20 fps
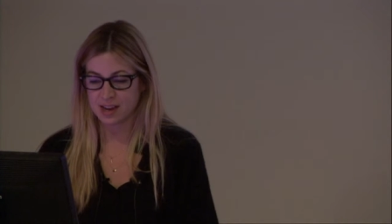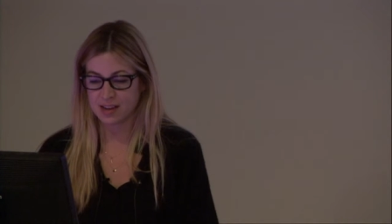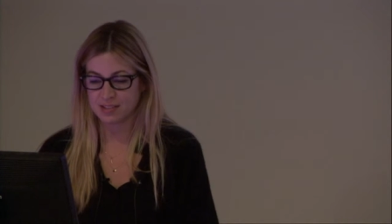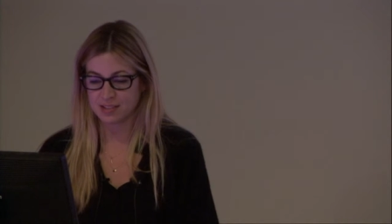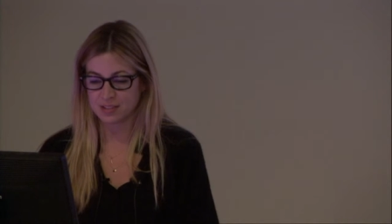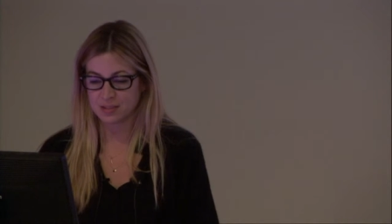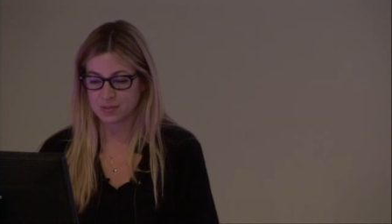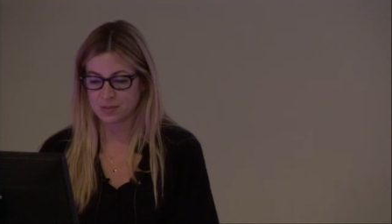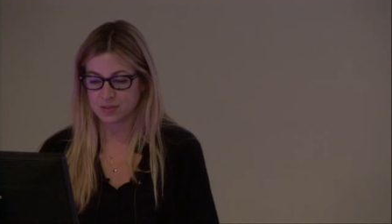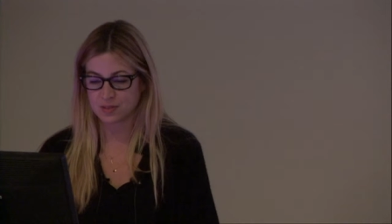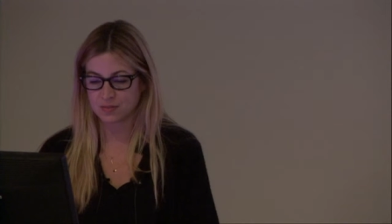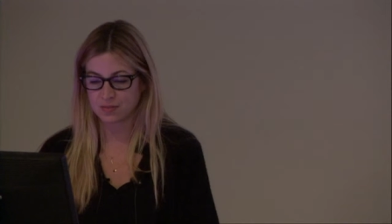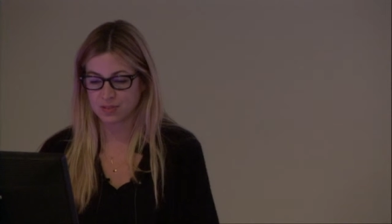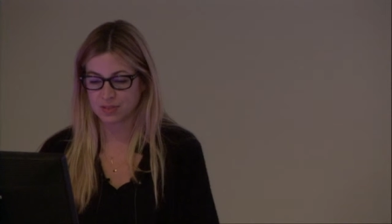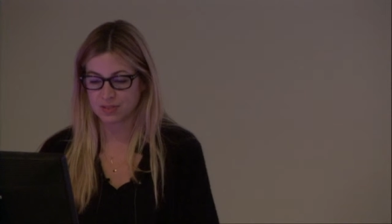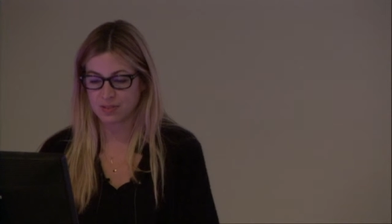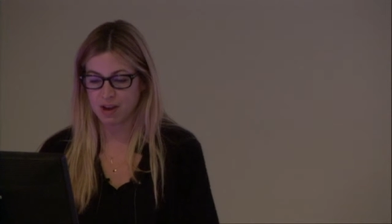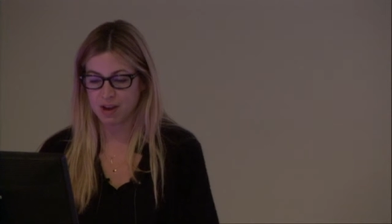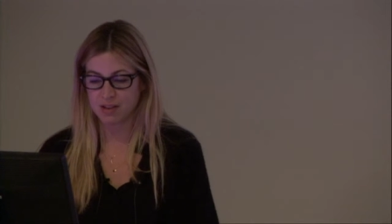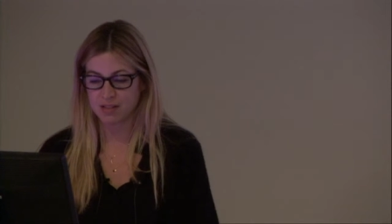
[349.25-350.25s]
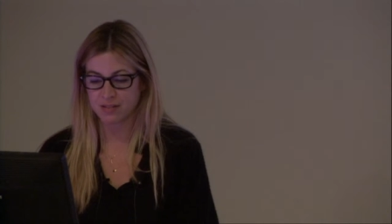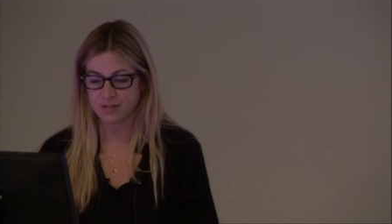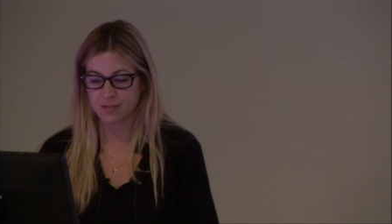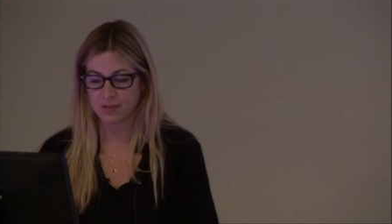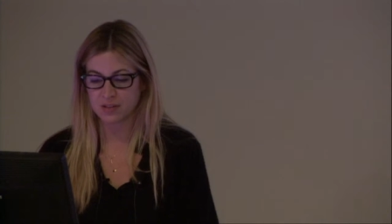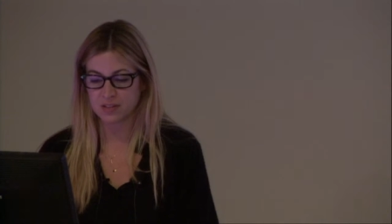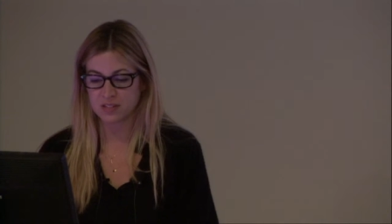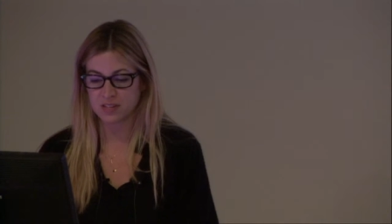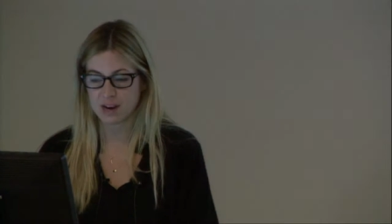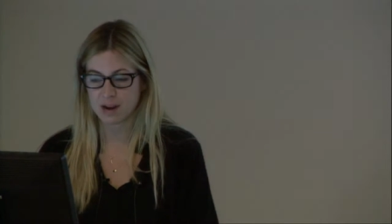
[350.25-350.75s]
And this was kind of the
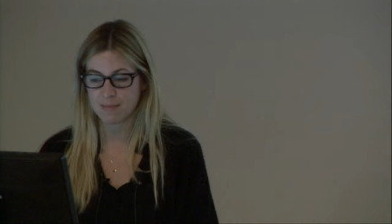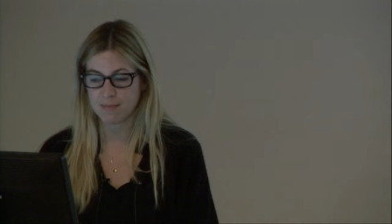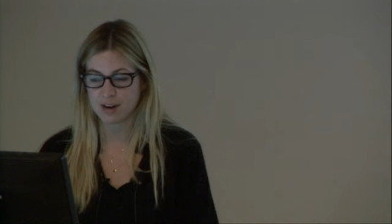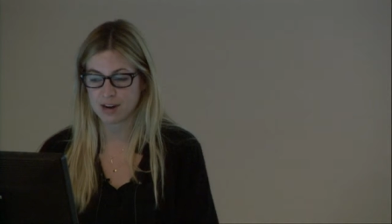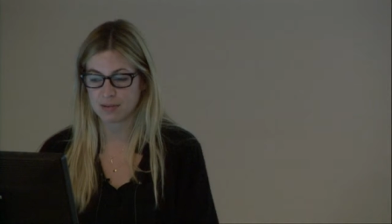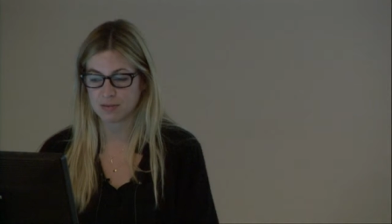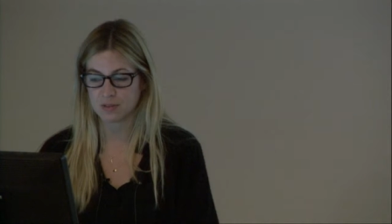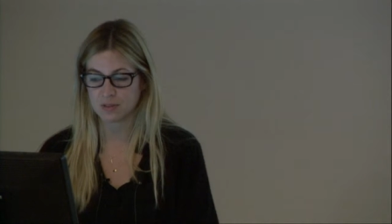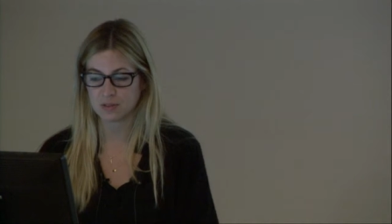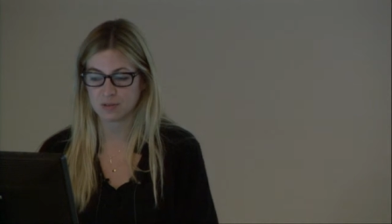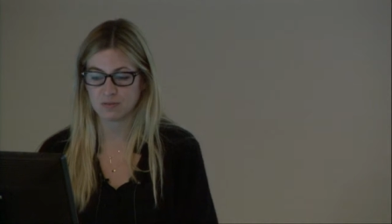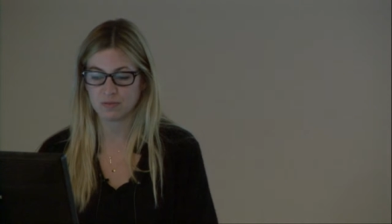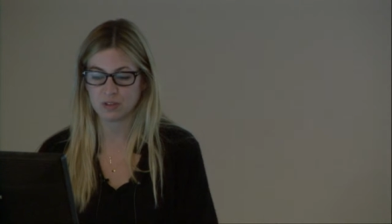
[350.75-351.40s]
first time that I was